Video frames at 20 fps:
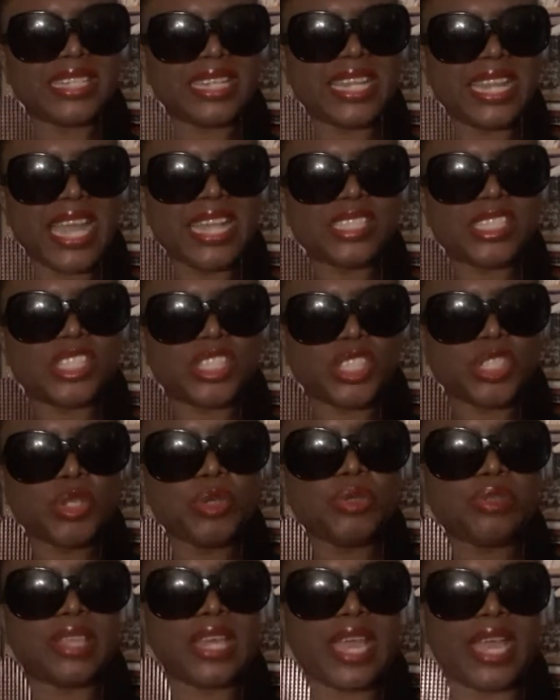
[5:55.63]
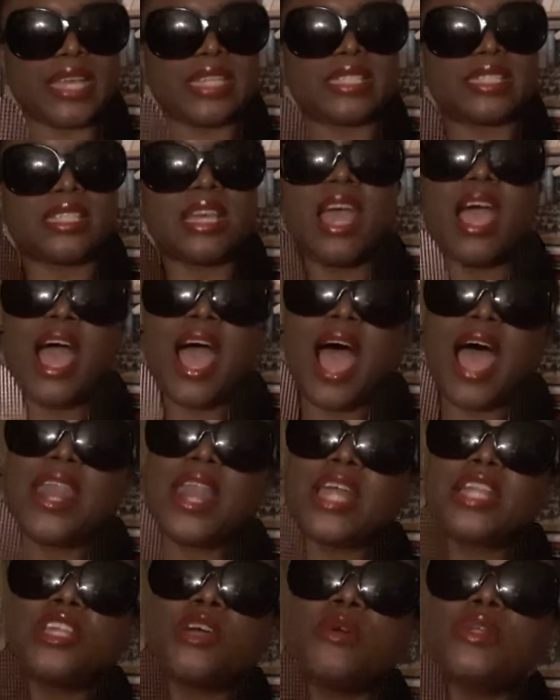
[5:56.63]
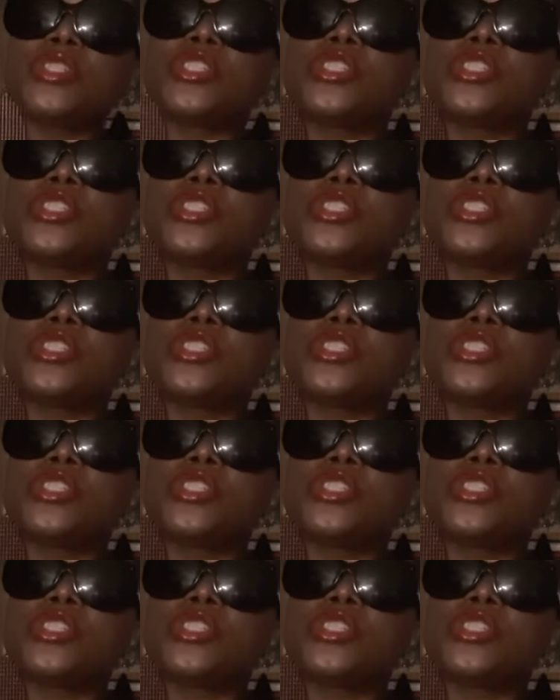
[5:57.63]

let's do this. And I know I